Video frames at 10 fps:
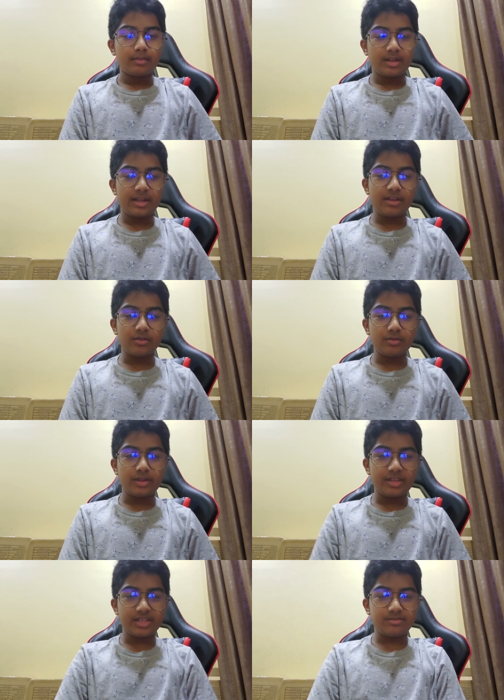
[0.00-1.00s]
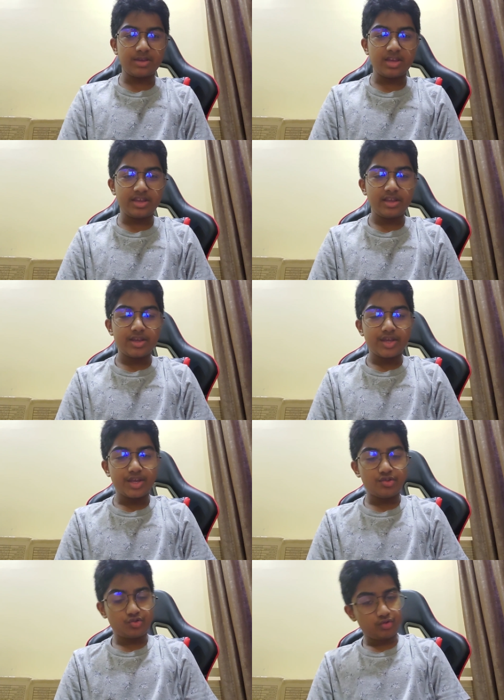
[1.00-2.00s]
Hello, it's me.
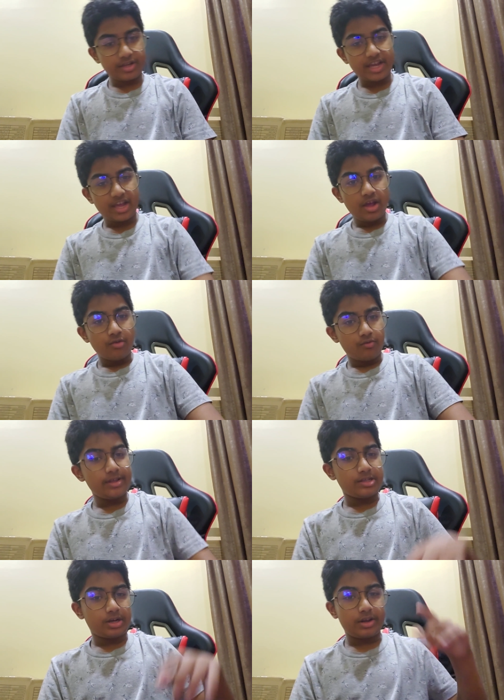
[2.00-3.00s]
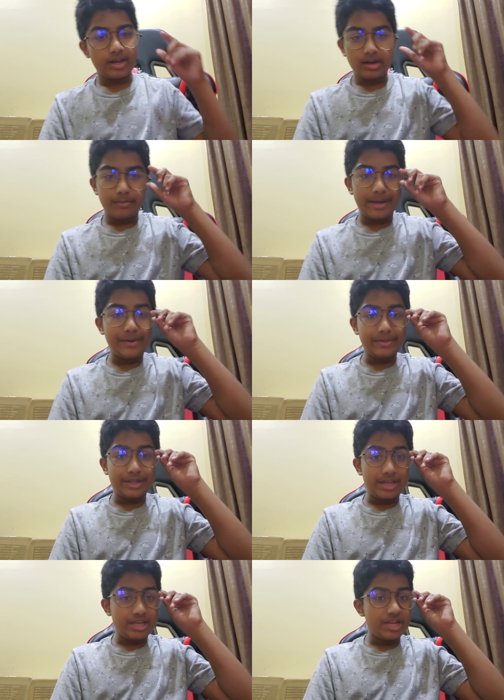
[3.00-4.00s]
And today we're talking about
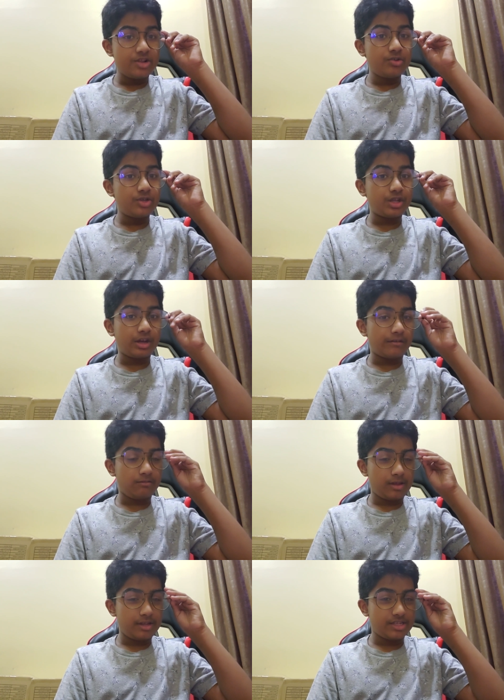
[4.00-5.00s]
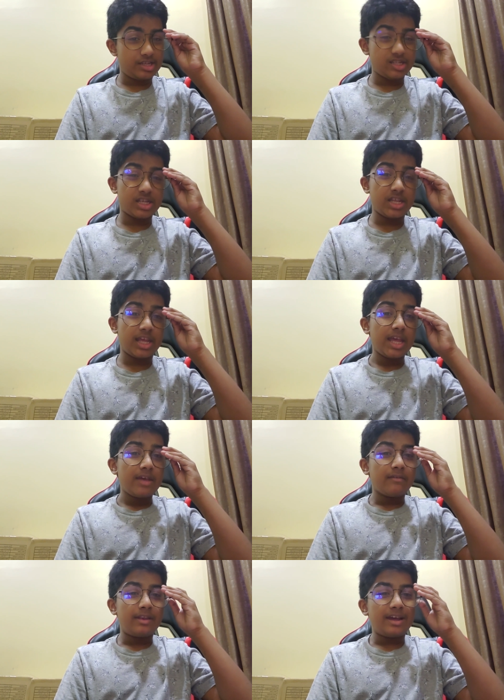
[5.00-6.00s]
the illusion of PlayStation.
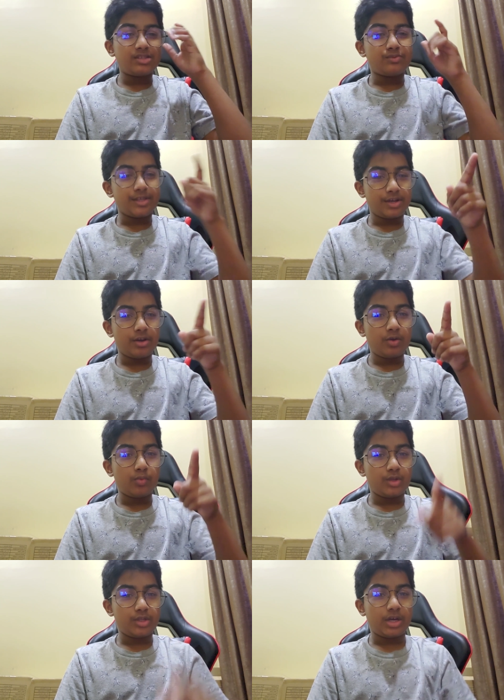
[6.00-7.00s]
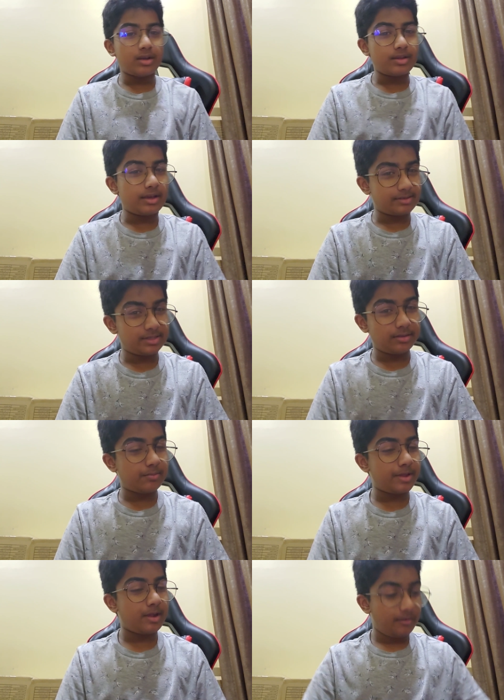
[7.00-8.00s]
Last video we talked about
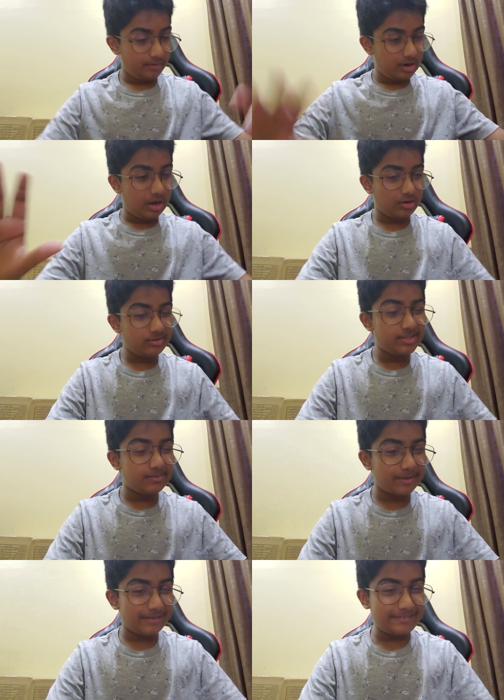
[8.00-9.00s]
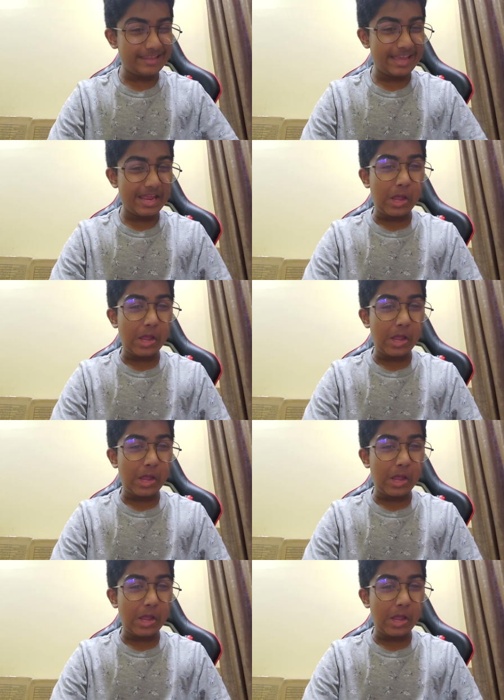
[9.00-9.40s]
celebrate of August's birthday.